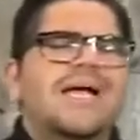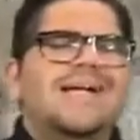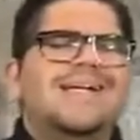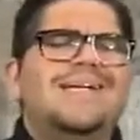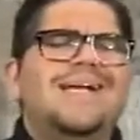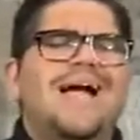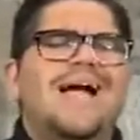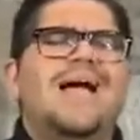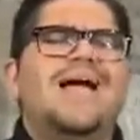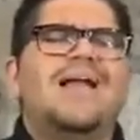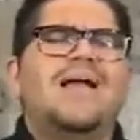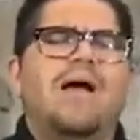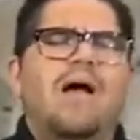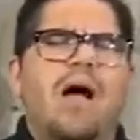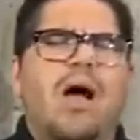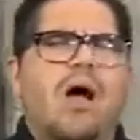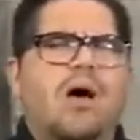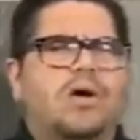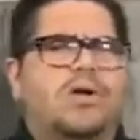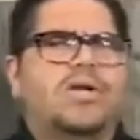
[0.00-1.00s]
God, uh,
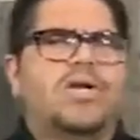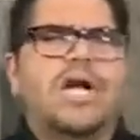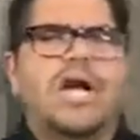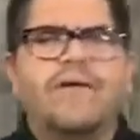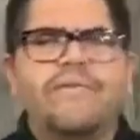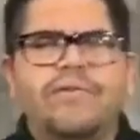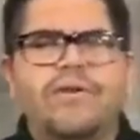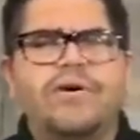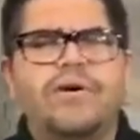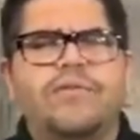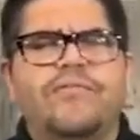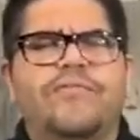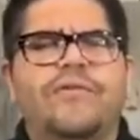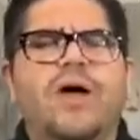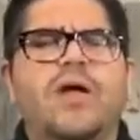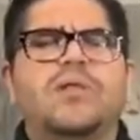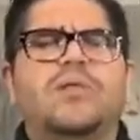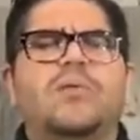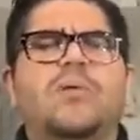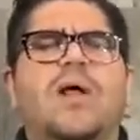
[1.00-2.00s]
our governor,
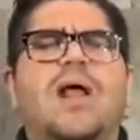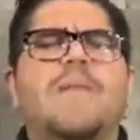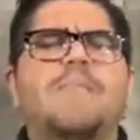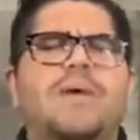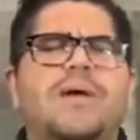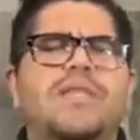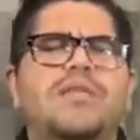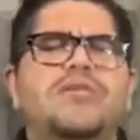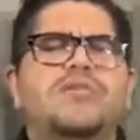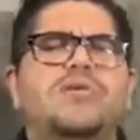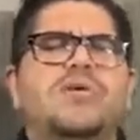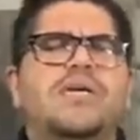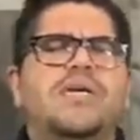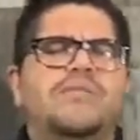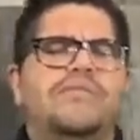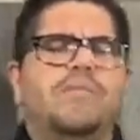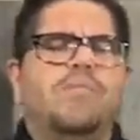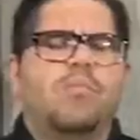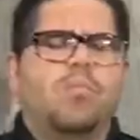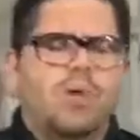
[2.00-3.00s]
Father, Lord, I pray that you
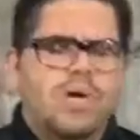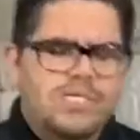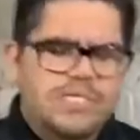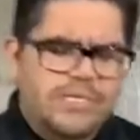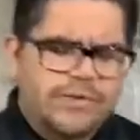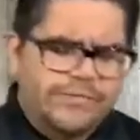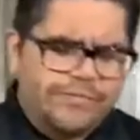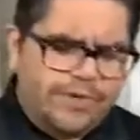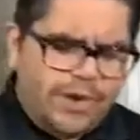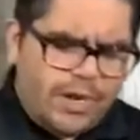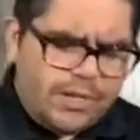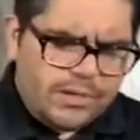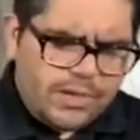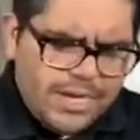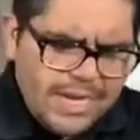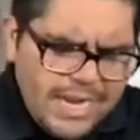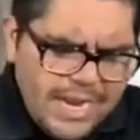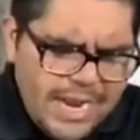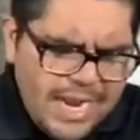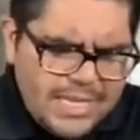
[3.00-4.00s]
give them wisdom, Father,
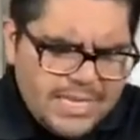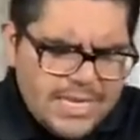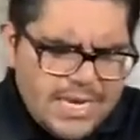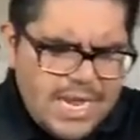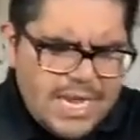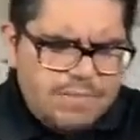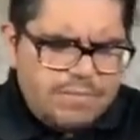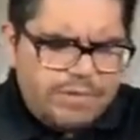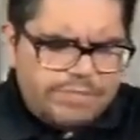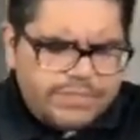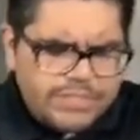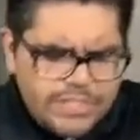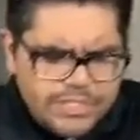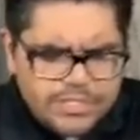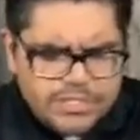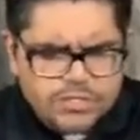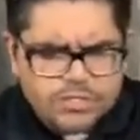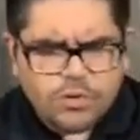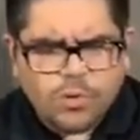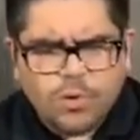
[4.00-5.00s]
in the name of
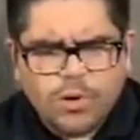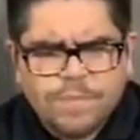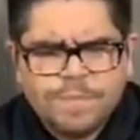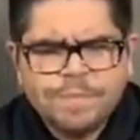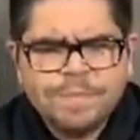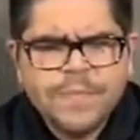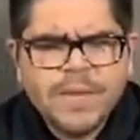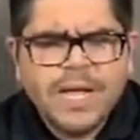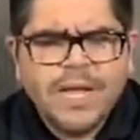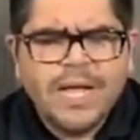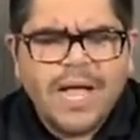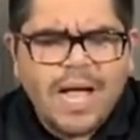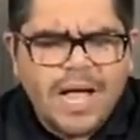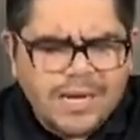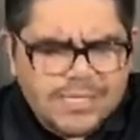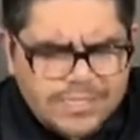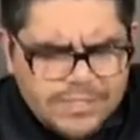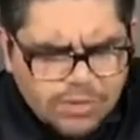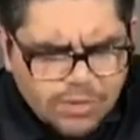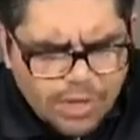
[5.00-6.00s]
Jesus, Lord,
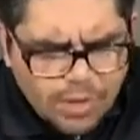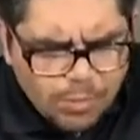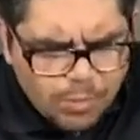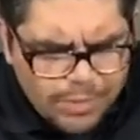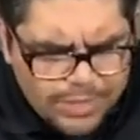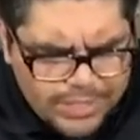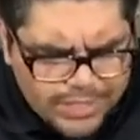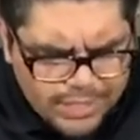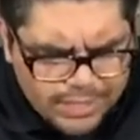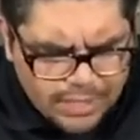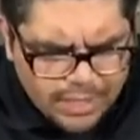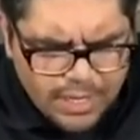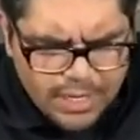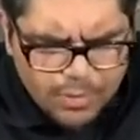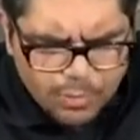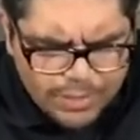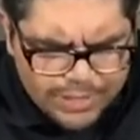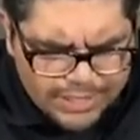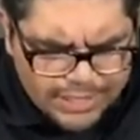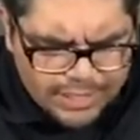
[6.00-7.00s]
God, so that we can
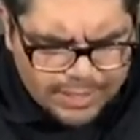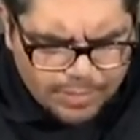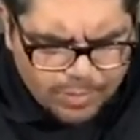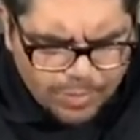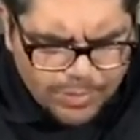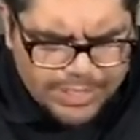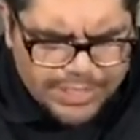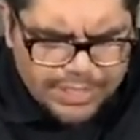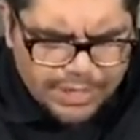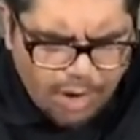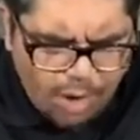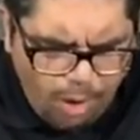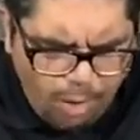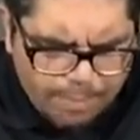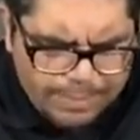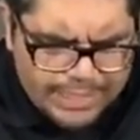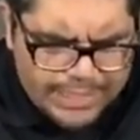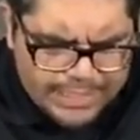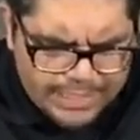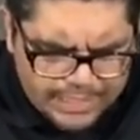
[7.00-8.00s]
we can we can all
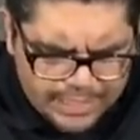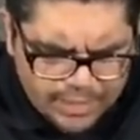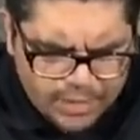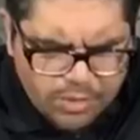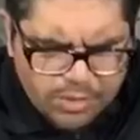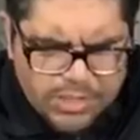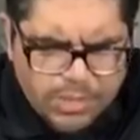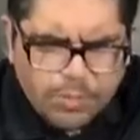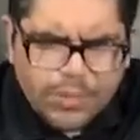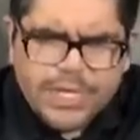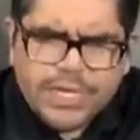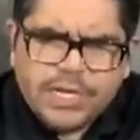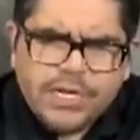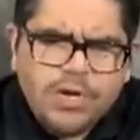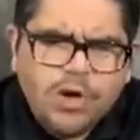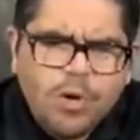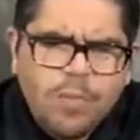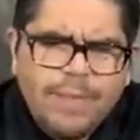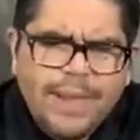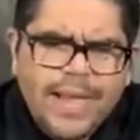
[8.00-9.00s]
be healed and we can
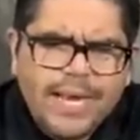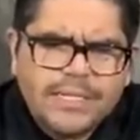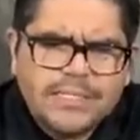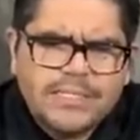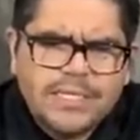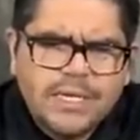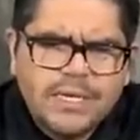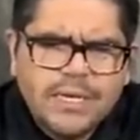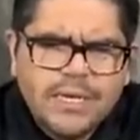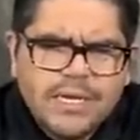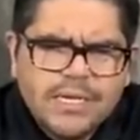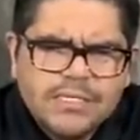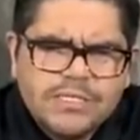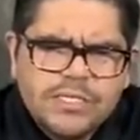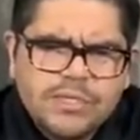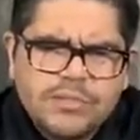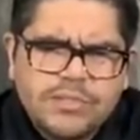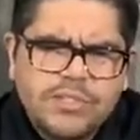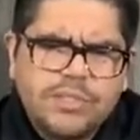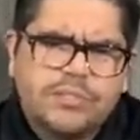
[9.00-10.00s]
go back to
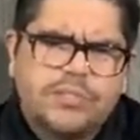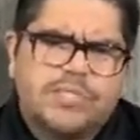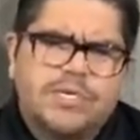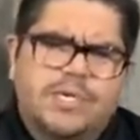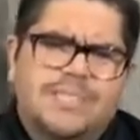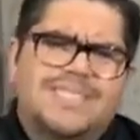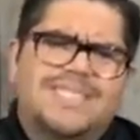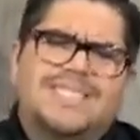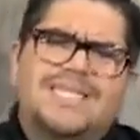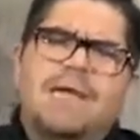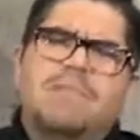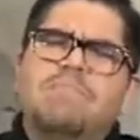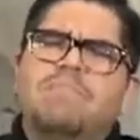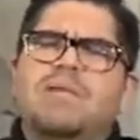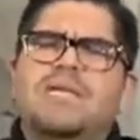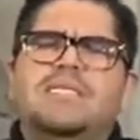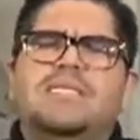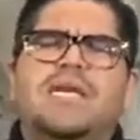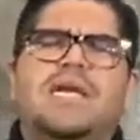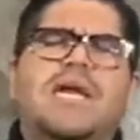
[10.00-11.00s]
to to, to
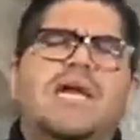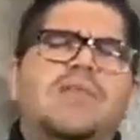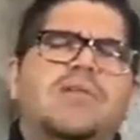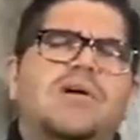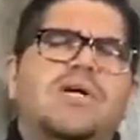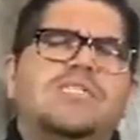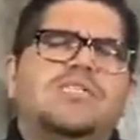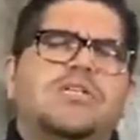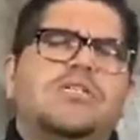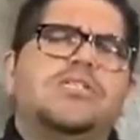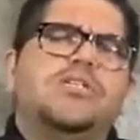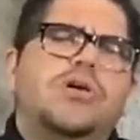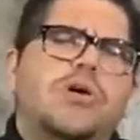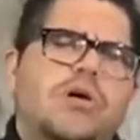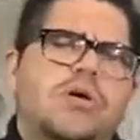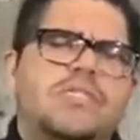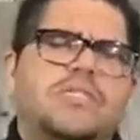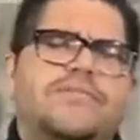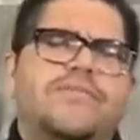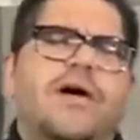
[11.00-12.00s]
assembling together as a
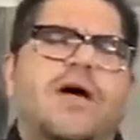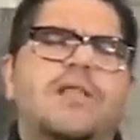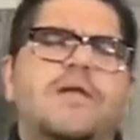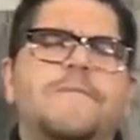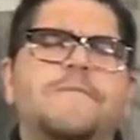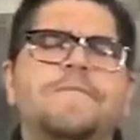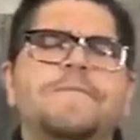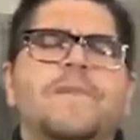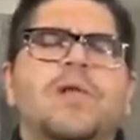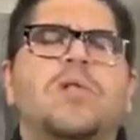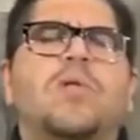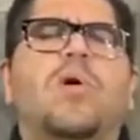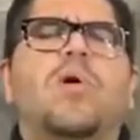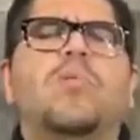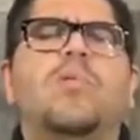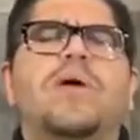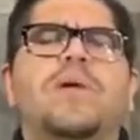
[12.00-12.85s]
church, Father, Lord.